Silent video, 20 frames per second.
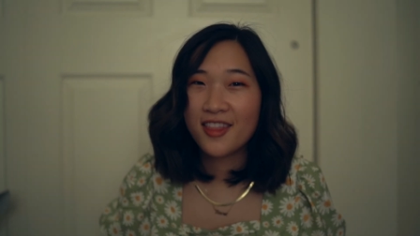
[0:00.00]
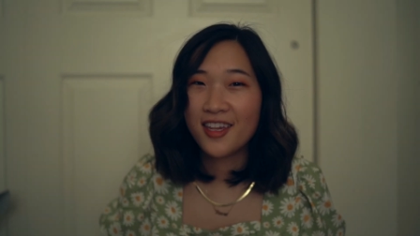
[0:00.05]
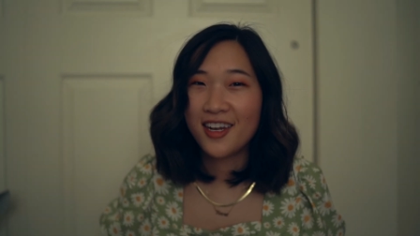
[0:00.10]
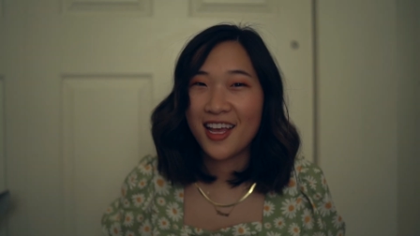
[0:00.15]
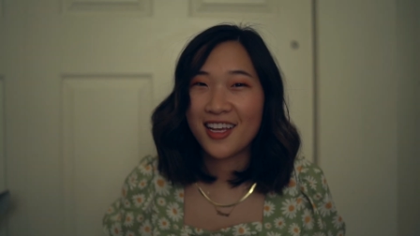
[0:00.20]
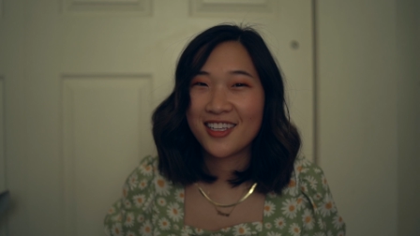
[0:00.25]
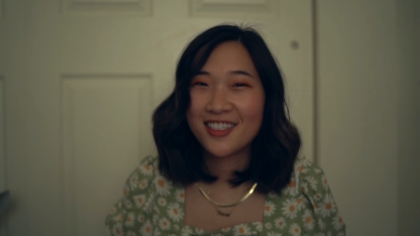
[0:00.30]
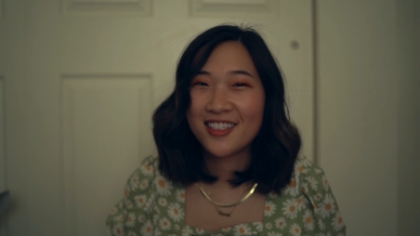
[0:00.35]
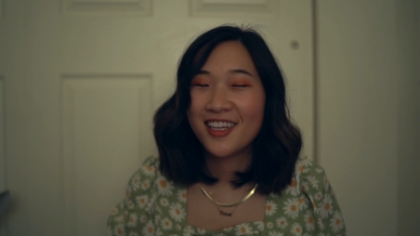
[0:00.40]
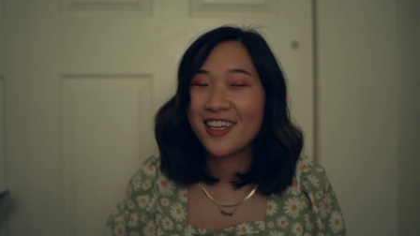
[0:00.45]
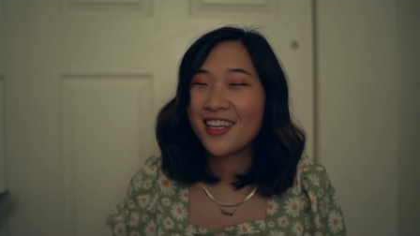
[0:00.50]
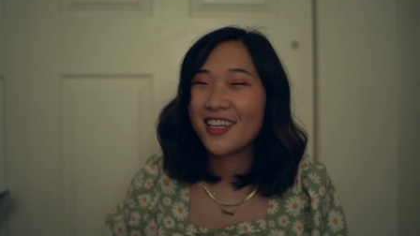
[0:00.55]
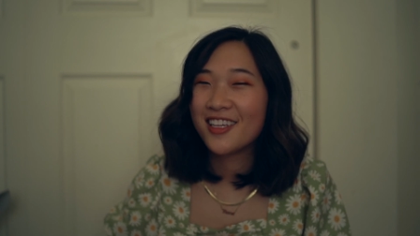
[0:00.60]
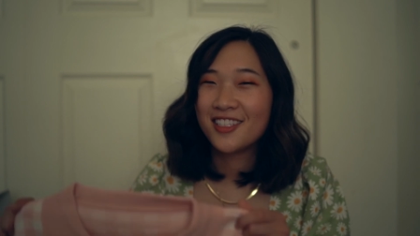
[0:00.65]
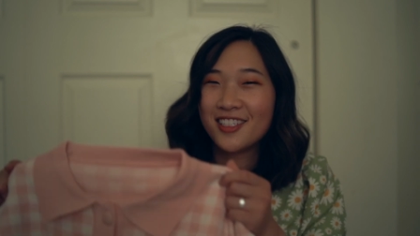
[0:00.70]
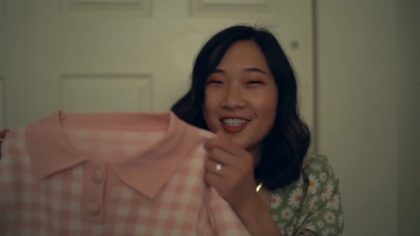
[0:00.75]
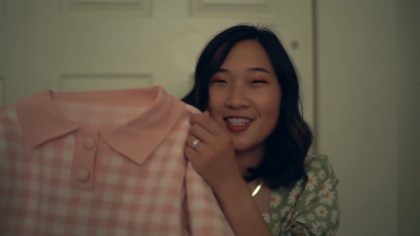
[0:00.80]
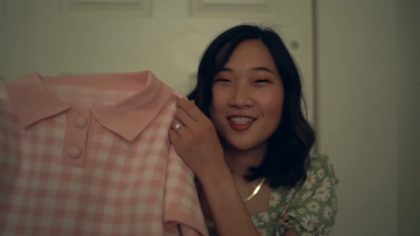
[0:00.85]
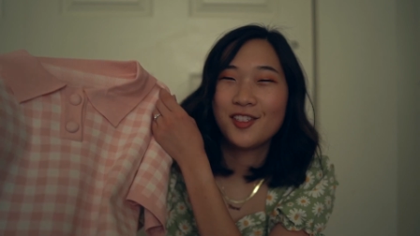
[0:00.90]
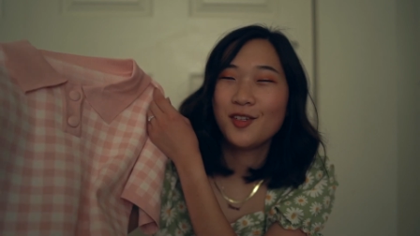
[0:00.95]
The next thing
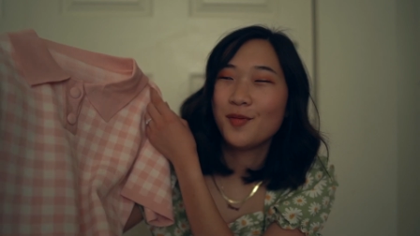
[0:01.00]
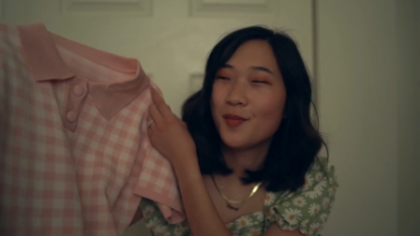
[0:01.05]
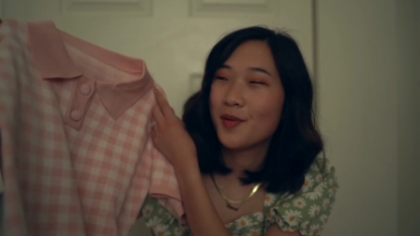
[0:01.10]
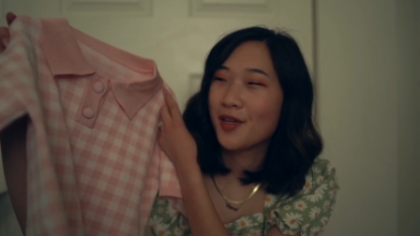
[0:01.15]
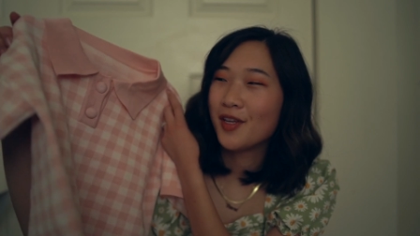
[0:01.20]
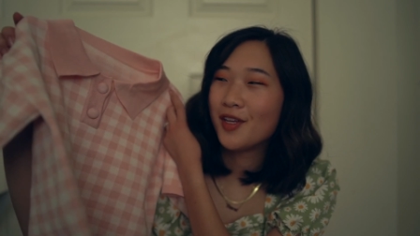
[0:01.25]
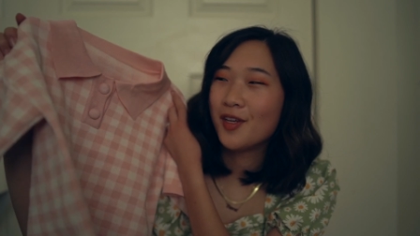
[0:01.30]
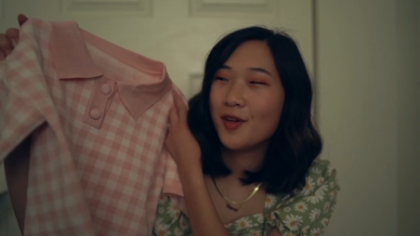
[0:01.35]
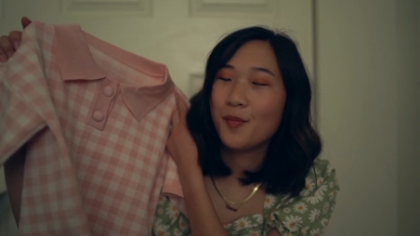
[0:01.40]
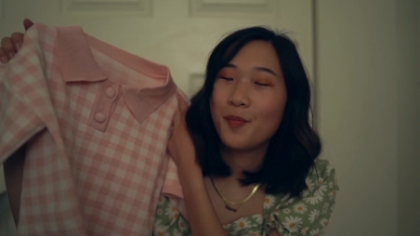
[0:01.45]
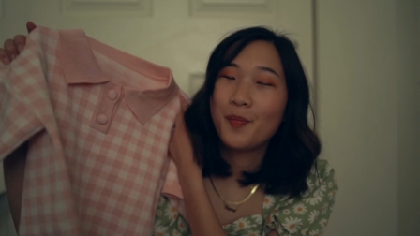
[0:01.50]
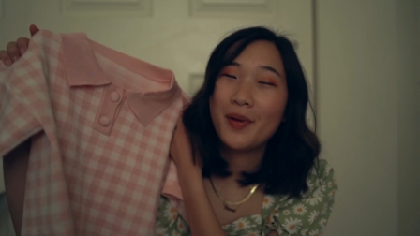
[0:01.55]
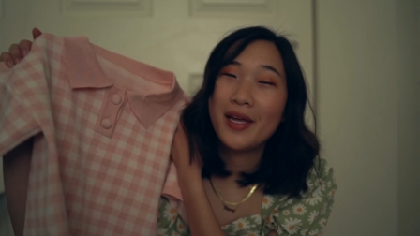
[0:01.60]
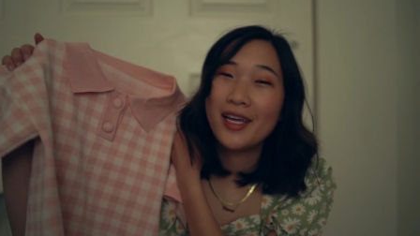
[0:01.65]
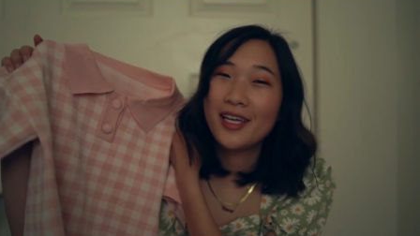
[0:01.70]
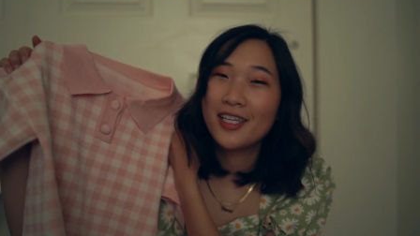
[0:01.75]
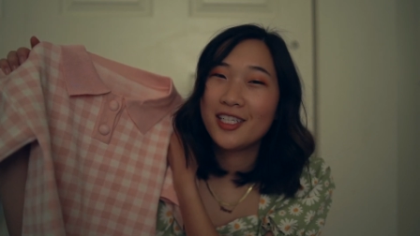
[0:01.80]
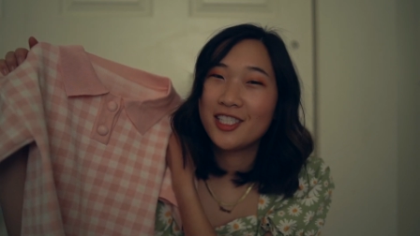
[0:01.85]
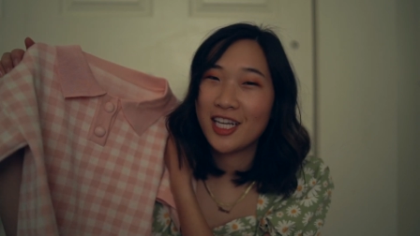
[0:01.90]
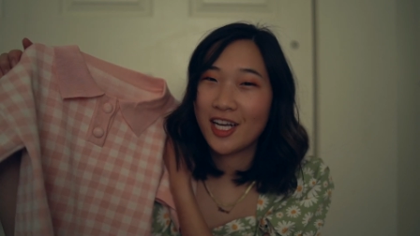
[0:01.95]
is this super cute
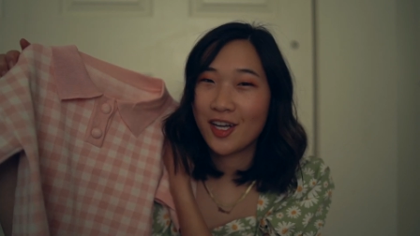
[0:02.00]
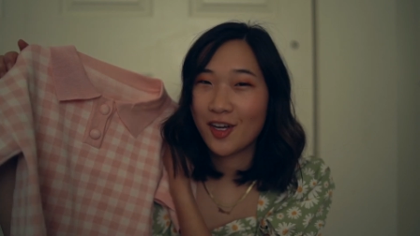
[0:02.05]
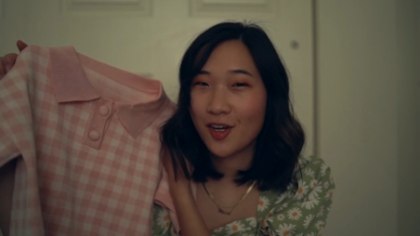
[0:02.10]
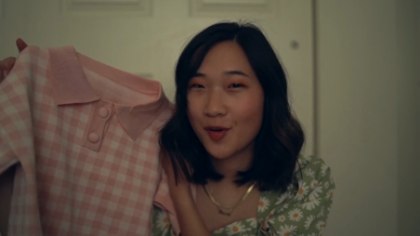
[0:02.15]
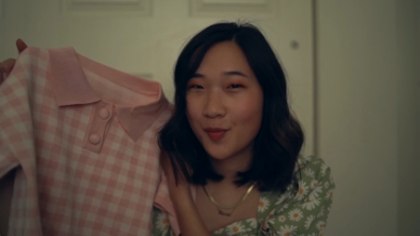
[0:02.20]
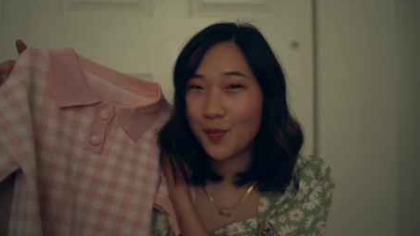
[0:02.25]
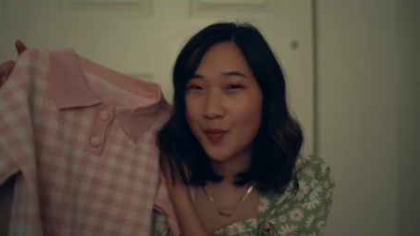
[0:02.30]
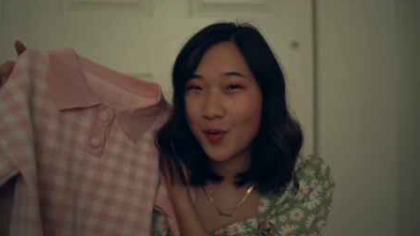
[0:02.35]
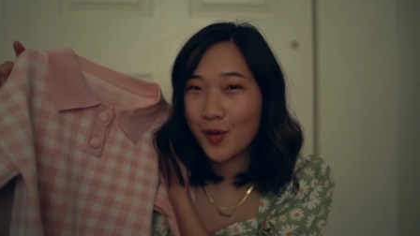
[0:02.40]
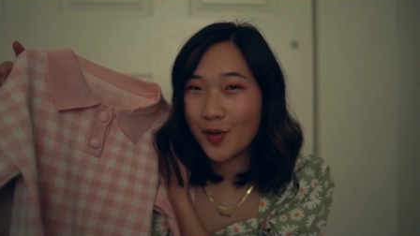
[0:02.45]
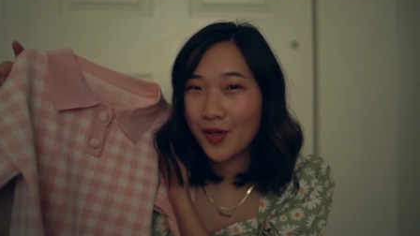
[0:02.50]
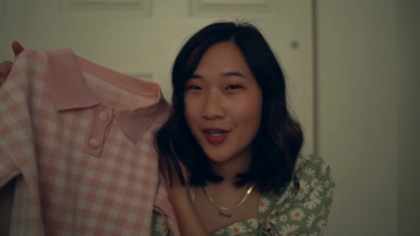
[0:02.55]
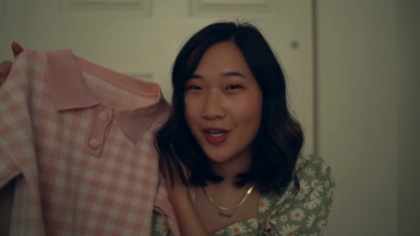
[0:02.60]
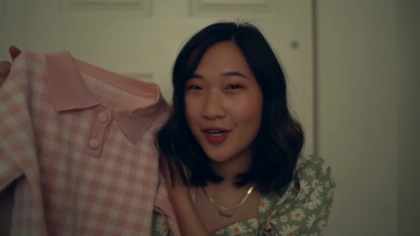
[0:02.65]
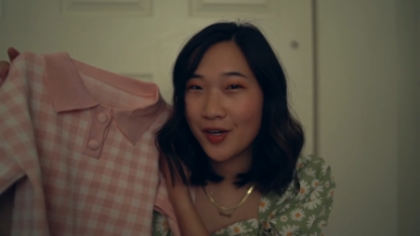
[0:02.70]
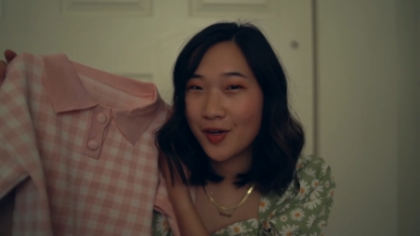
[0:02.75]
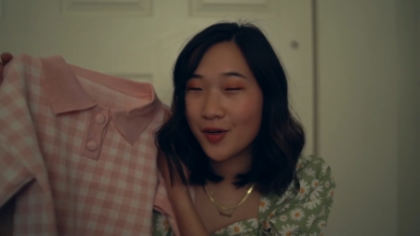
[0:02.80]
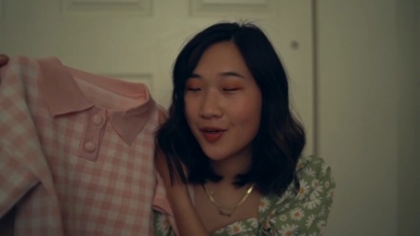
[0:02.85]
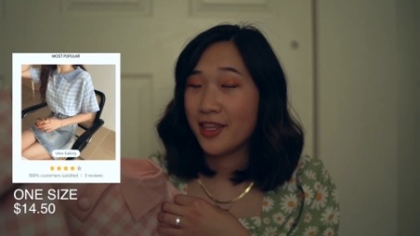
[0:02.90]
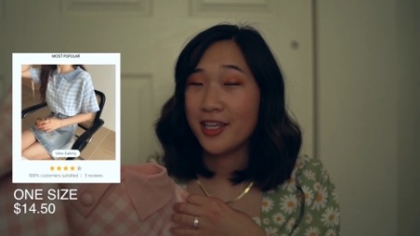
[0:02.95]
pink checkered
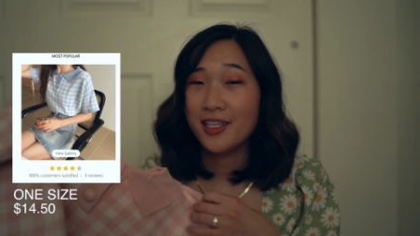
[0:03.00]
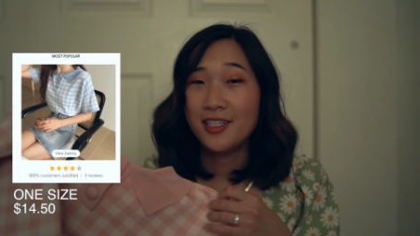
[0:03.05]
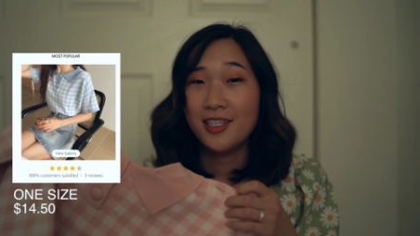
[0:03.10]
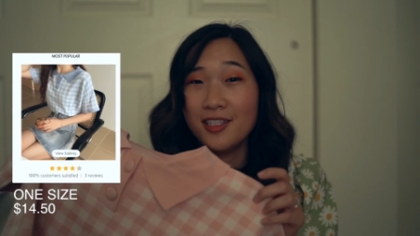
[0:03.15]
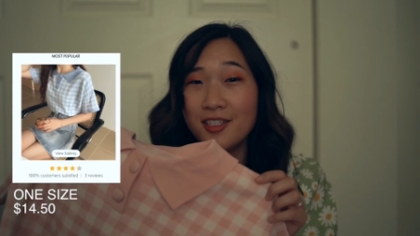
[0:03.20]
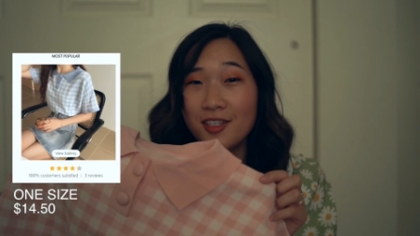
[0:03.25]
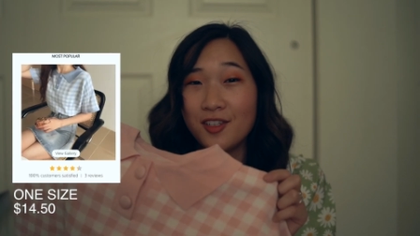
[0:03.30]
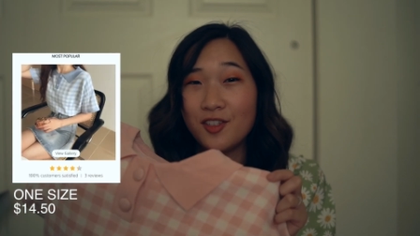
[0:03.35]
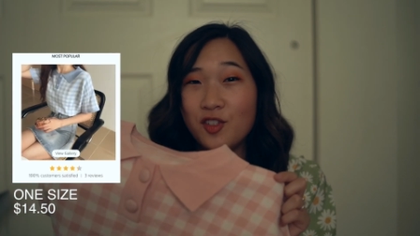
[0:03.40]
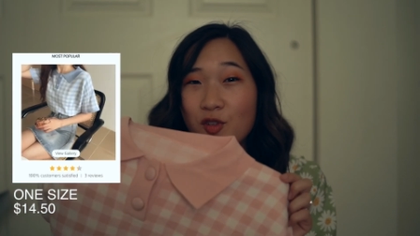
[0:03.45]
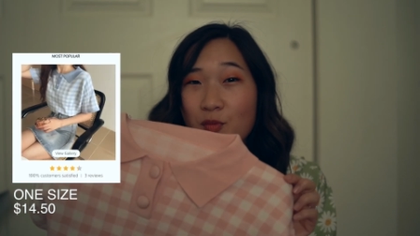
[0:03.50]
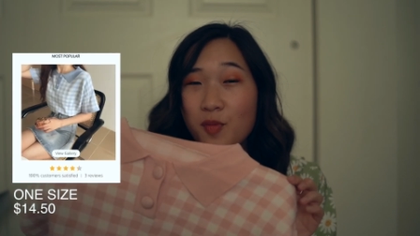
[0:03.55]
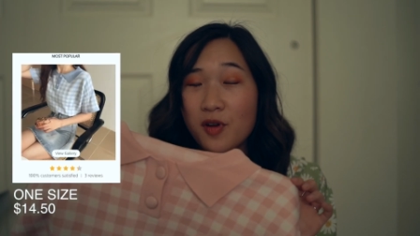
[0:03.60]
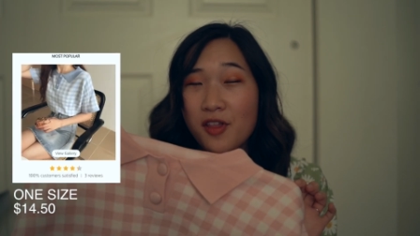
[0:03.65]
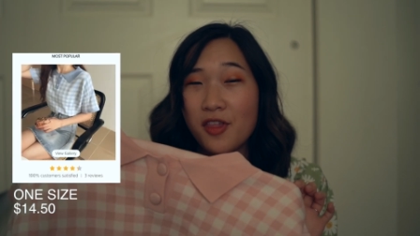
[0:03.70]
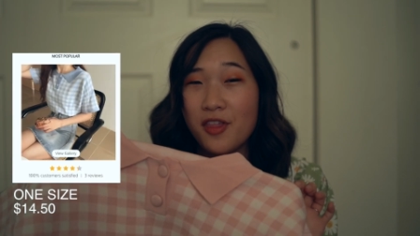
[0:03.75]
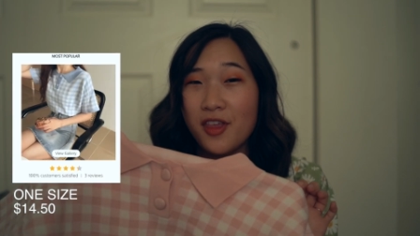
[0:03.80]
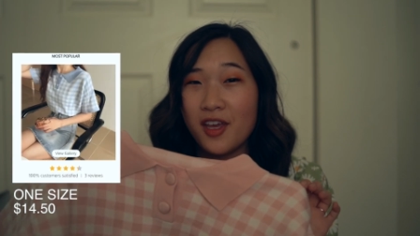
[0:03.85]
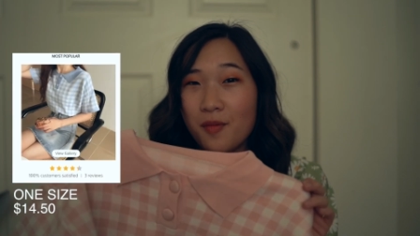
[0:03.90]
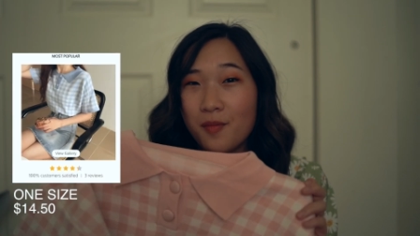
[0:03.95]
polo. This is a super
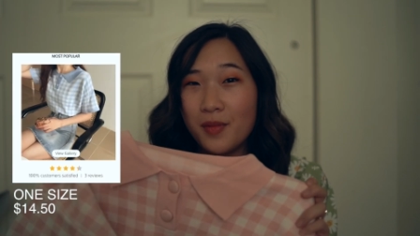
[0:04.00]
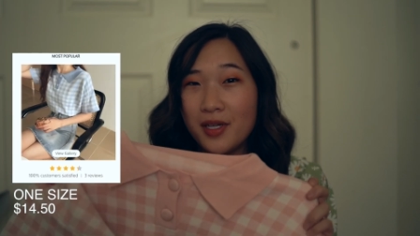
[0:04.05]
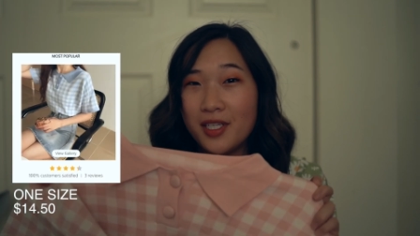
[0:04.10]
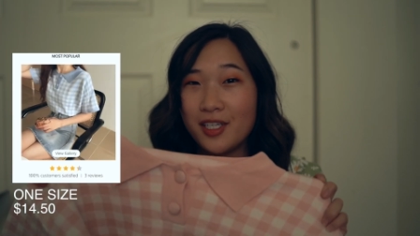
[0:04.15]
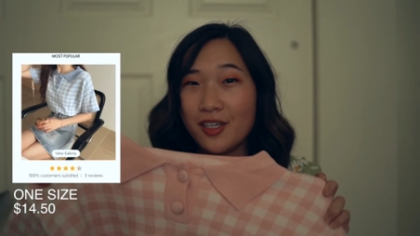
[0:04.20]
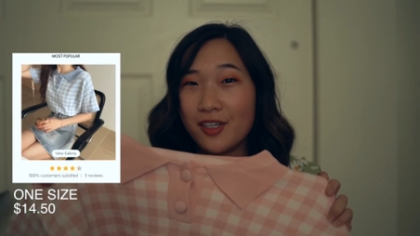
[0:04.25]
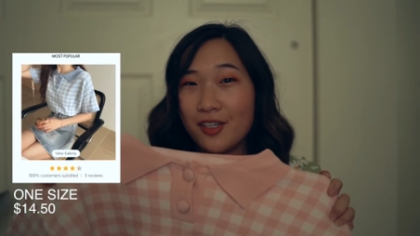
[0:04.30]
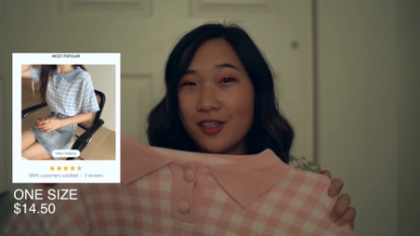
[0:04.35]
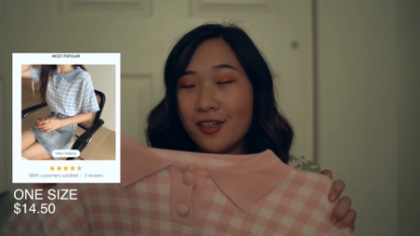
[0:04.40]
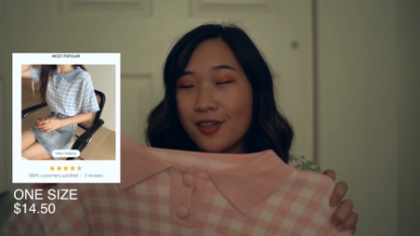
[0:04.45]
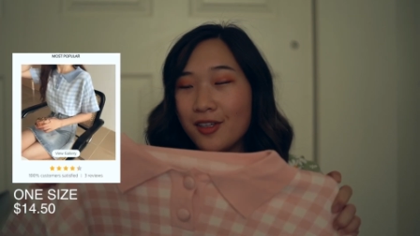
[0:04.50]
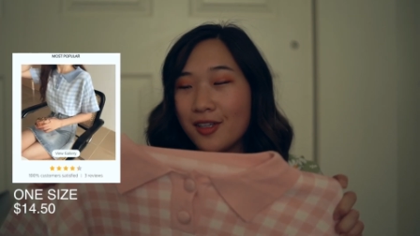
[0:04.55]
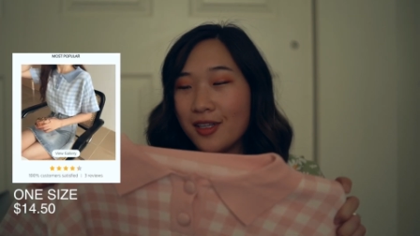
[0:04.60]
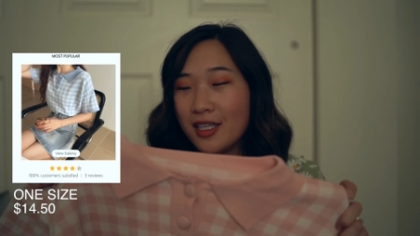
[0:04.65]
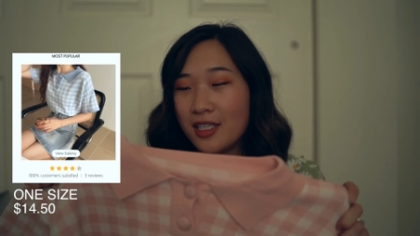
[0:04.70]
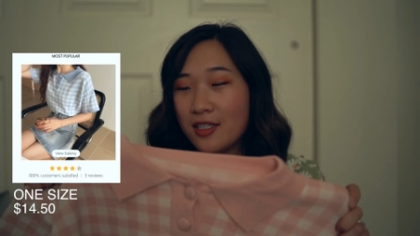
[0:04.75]
thick material.